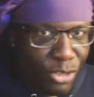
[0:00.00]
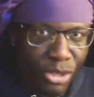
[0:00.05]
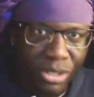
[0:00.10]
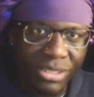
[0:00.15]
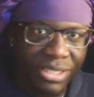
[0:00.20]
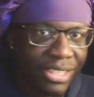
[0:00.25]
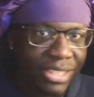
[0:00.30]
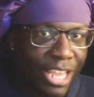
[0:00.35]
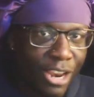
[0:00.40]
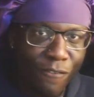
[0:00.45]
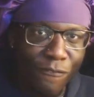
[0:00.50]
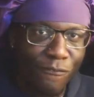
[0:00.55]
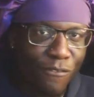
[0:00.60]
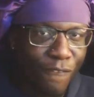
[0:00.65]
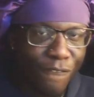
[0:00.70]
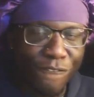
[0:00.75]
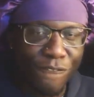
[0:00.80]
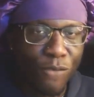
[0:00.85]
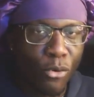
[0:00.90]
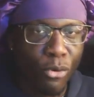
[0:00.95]
you're there
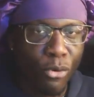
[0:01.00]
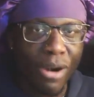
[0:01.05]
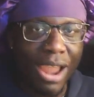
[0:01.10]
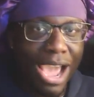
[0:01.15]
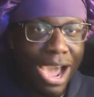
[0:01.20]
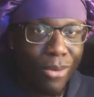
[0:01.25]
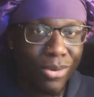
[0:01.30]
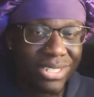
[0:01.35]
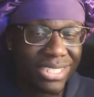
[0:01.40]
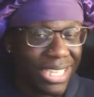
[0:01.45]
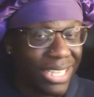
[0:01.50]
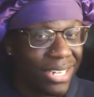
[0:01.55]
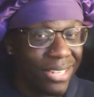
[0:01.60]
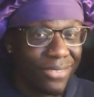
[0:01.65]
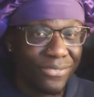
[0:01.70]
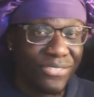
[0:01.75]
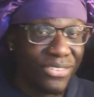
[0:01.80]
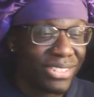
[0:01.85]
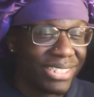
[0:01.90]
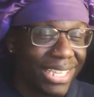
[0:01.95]
for 4 hours
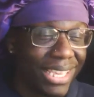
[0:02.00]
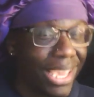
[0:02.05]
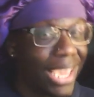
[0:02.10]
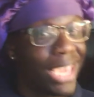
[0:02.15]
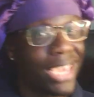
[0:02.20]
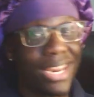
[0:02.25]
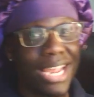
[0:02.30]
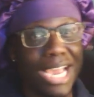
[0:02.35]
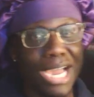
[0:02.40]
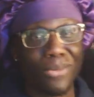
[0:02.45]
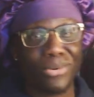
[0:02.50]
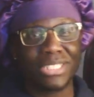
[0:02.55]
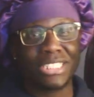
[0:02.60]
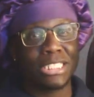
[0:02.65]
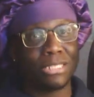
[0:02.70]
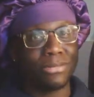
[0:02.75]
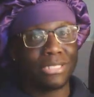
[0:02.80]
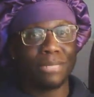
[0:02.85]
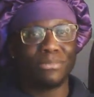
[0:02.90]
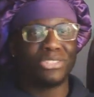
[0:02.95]
and it feels like 8
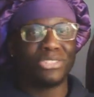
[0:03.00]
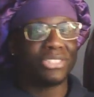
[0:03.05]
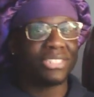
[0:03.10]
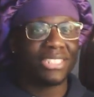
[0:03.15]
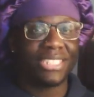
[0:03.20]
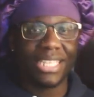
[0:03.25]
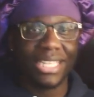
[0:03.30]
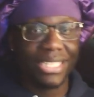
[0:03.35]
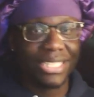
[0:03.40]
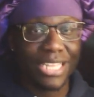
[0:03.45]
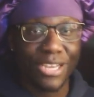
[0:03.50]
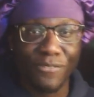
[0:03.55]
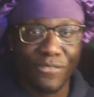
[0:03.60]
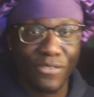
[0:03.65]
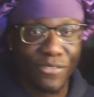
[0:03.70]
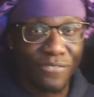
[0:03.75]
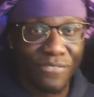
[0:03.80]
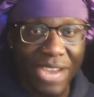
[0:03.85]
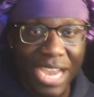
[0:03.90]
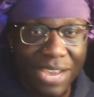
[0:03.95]
hours. Sometimes you're sitting
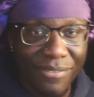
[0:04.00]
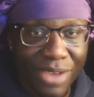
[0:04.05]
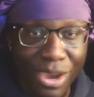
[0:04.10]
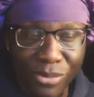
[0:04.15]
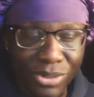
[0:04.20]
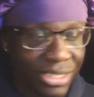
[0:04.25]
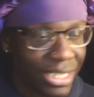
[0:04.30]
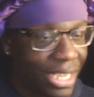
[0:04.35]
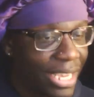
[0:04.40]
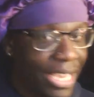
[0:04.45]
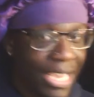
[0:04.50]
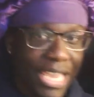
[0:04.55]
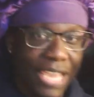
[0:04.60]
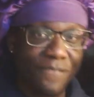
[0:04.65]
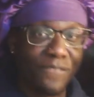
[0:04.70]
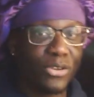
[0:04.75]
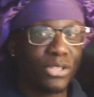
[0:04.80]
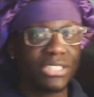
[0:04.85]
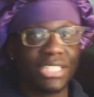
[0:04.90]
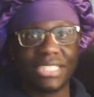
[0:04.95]
down for 5 hours.
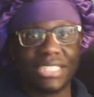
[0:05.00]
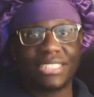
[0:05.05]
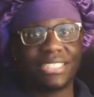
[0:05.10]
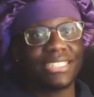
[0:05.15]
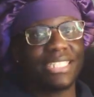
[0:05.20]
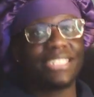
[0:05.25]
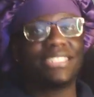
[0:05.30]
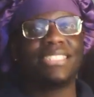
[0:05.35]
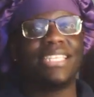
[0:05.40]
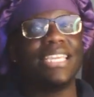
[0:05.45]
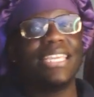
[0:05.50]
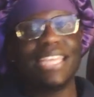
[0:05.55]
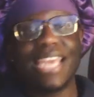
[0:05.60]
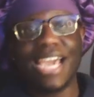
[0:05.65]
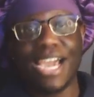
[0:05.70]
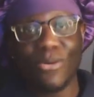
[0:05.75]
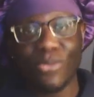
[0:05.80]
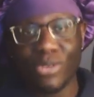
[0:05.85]
It feels like 16